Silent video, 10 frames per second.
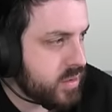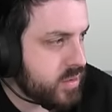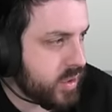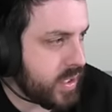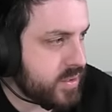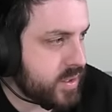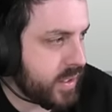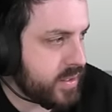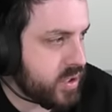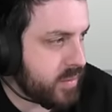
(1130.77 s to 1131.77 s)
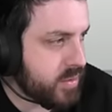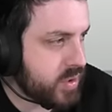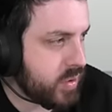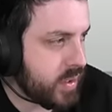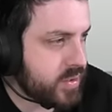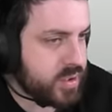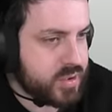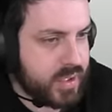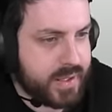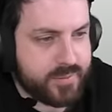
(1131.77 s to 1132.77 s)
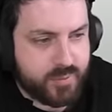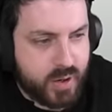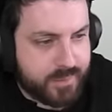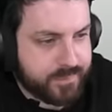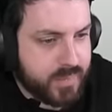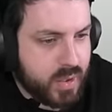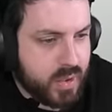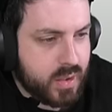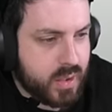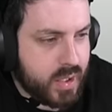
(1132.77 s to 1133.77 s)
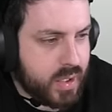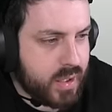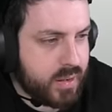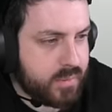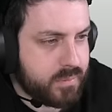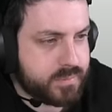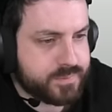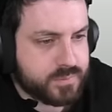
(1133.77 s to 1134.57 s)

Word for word: So it has delayed timer, Sol has no delay. Right. Um,